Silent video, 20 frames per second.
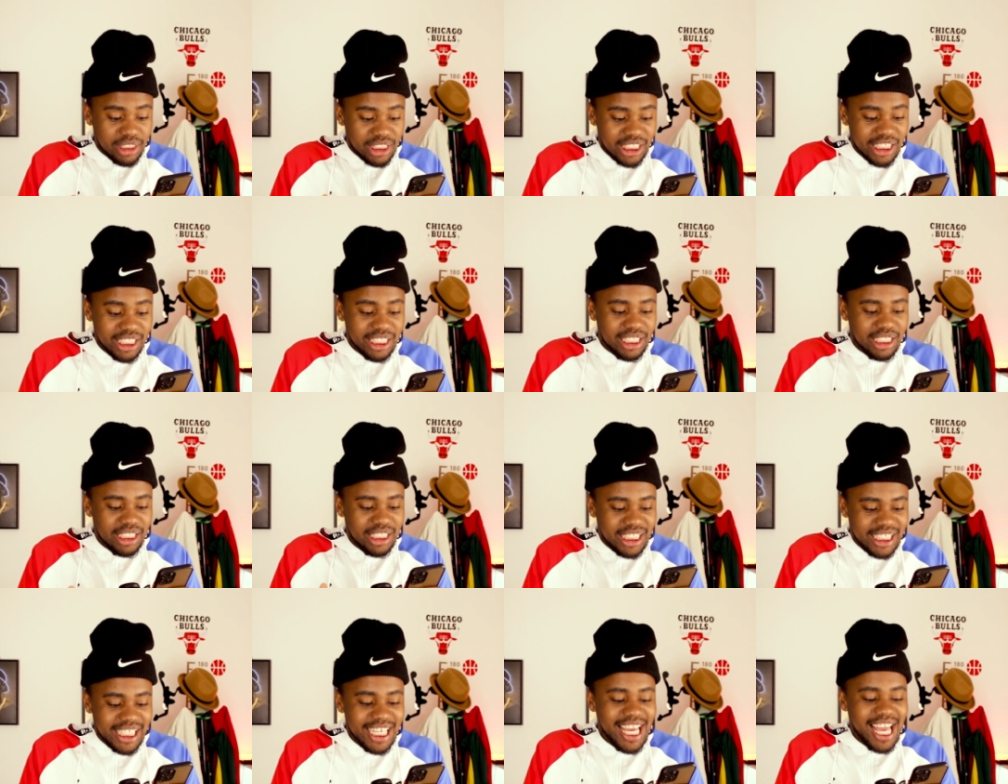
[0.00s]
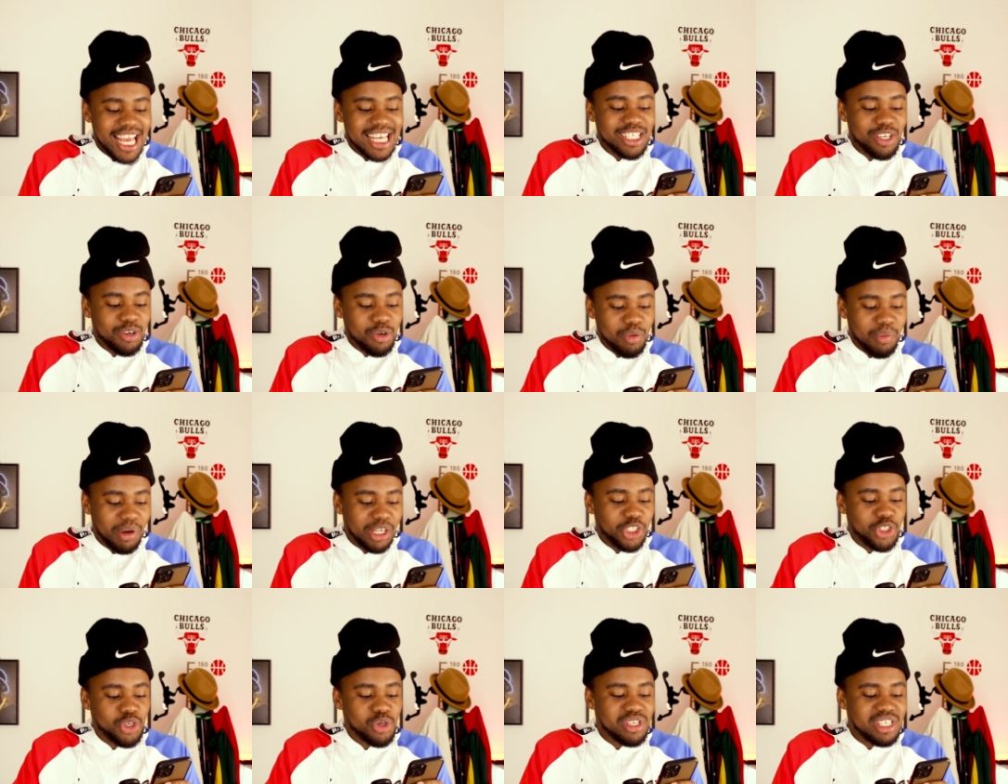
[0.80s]
She as a
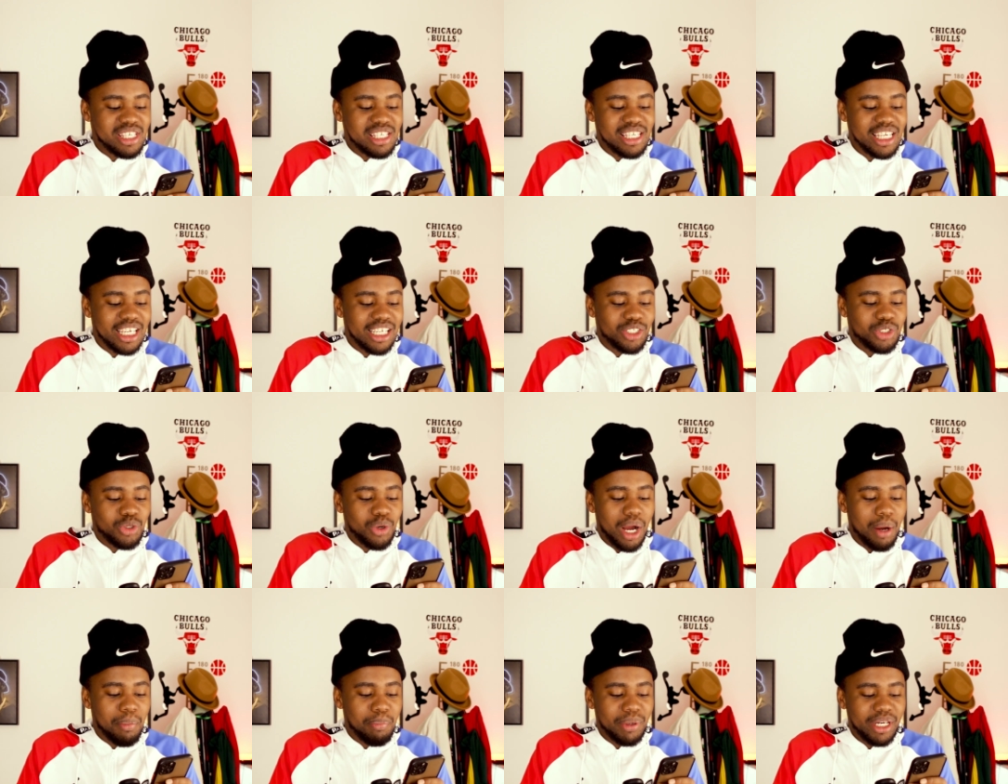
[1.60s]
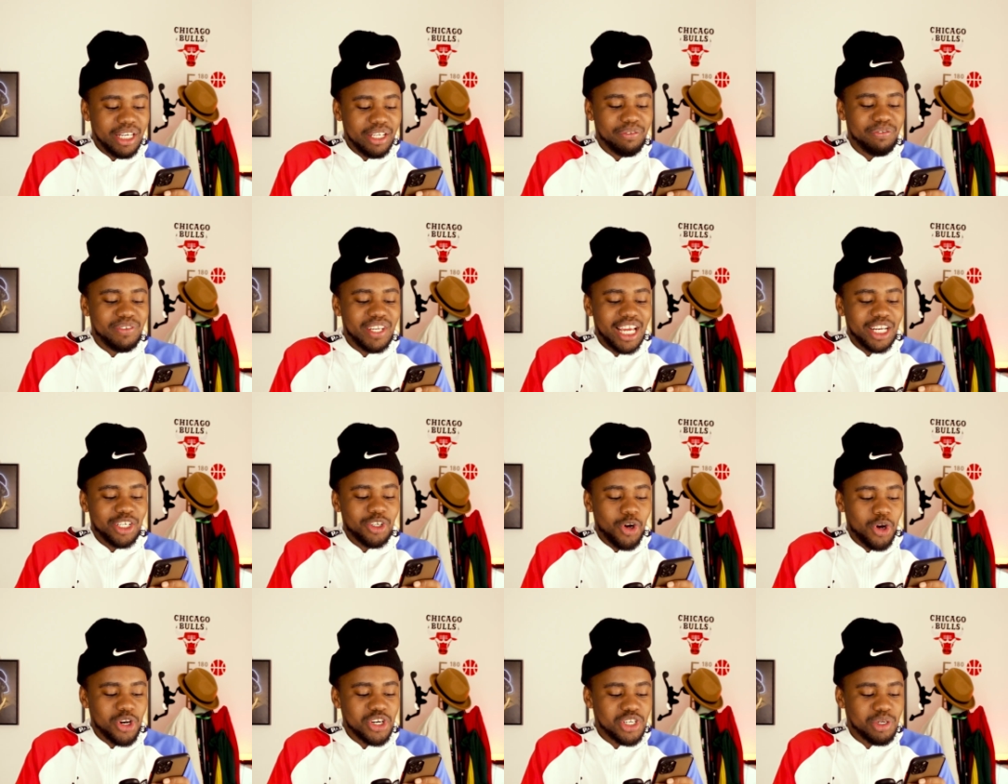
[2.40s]
woman should seek to uplift
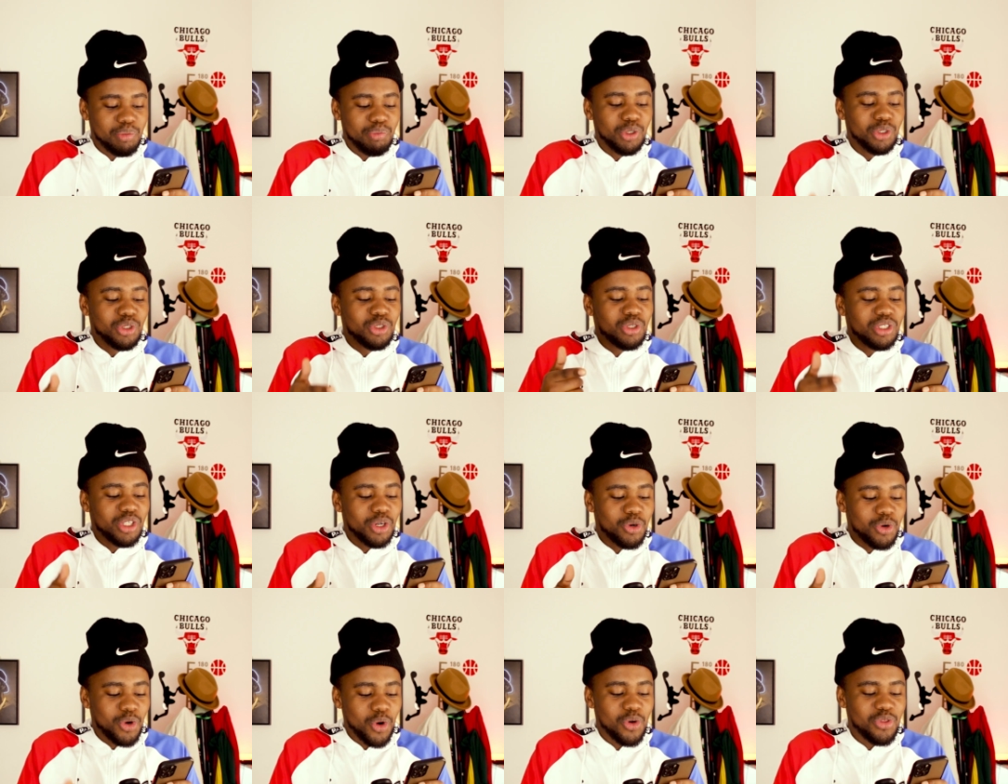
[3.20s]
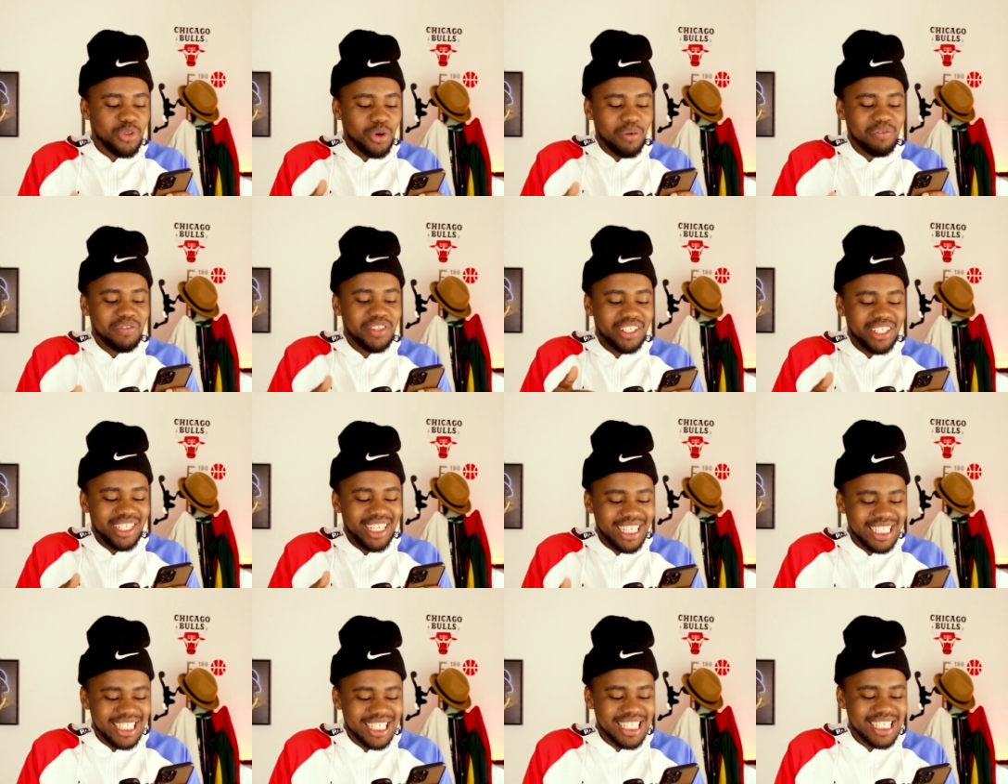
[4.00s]
and contribute to the growth of the
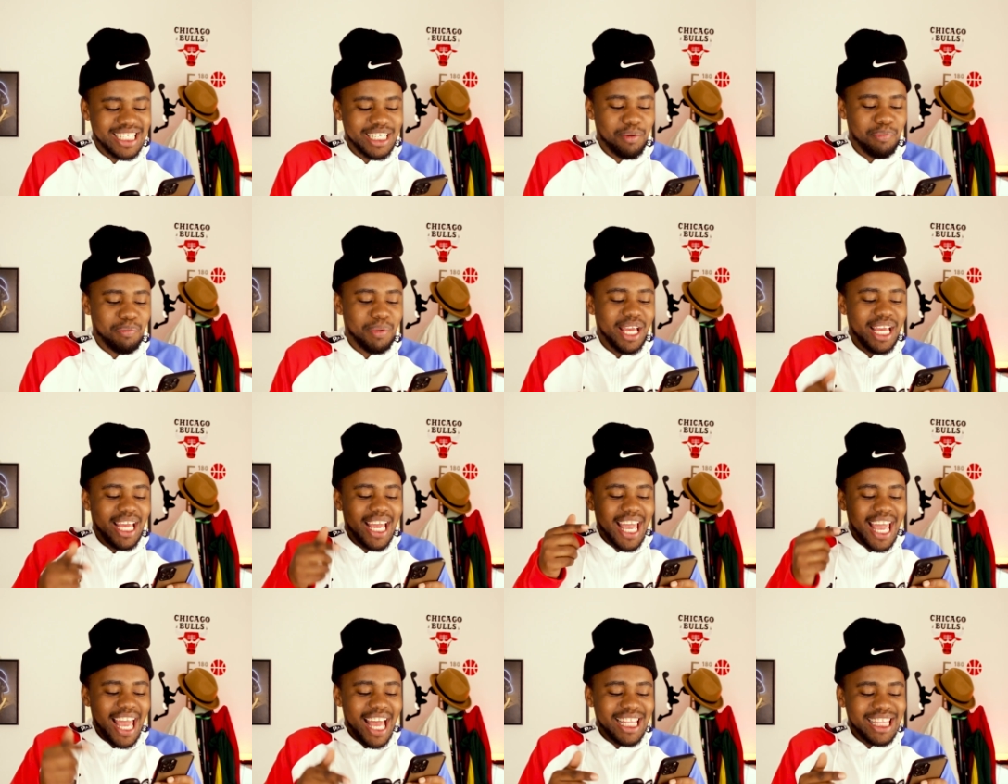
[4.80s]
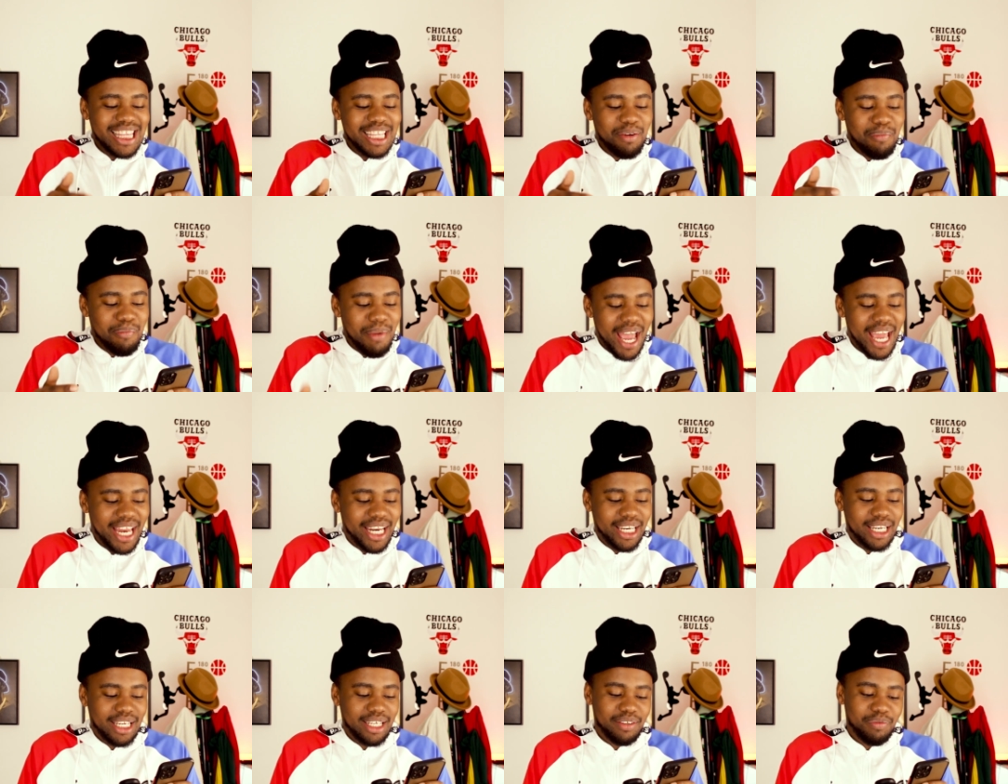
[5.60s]
relationship and the
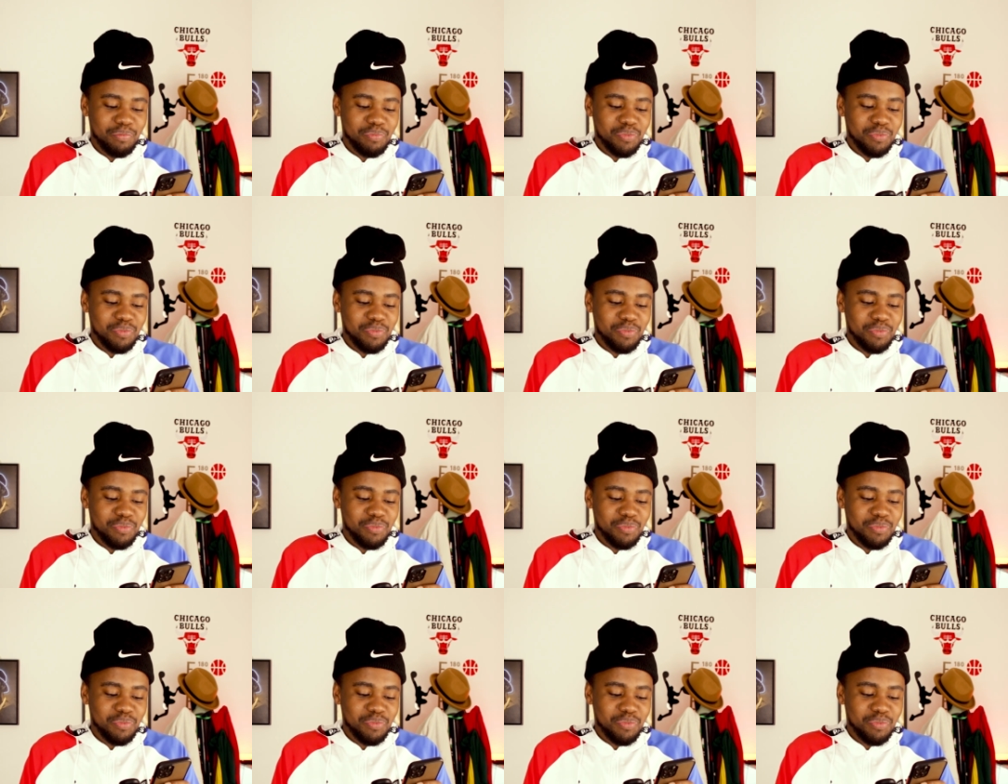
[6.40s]
man,